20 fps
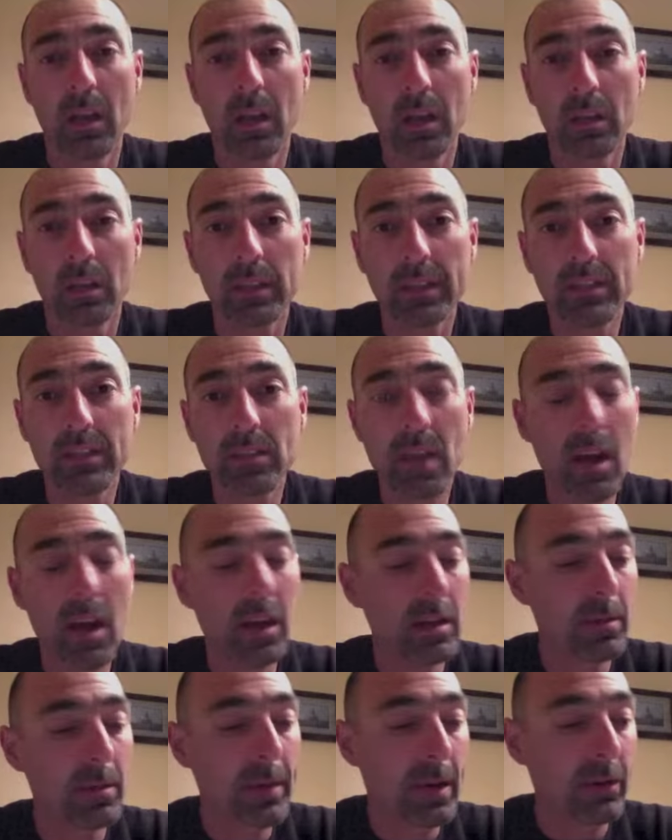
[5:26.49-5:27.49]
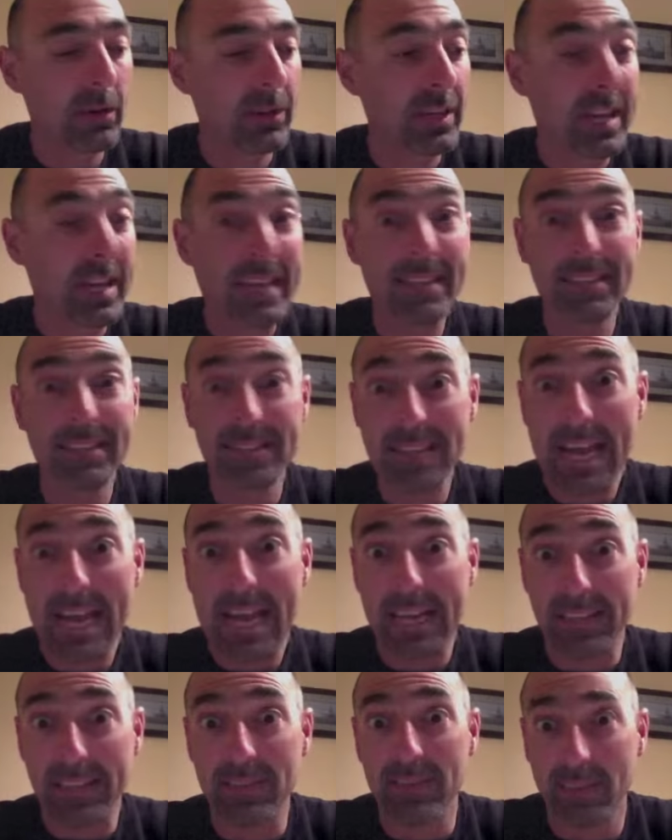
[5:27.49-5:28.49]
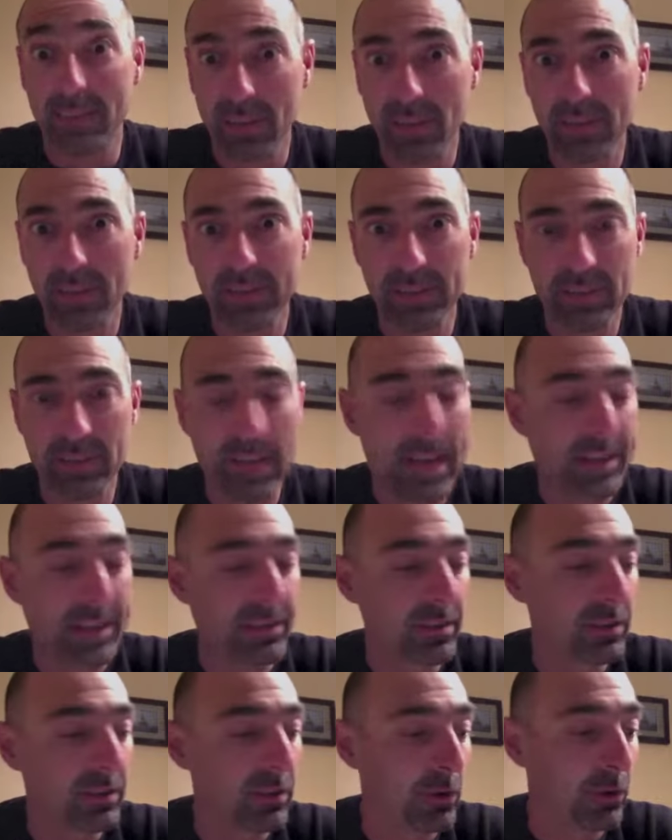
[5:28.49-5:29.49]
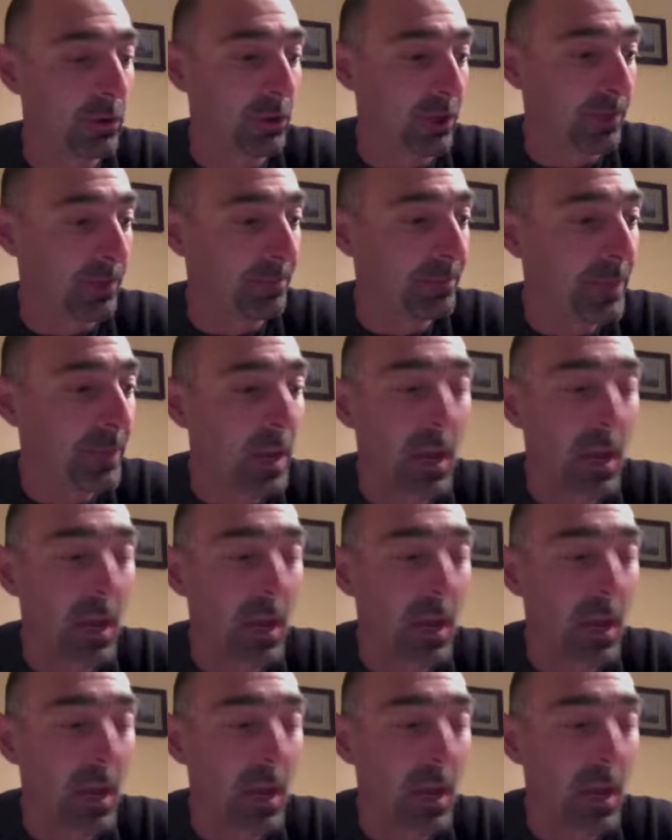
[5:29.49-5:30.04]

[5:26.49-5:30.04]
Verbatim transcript: Let's talk about the insides of this Constitution.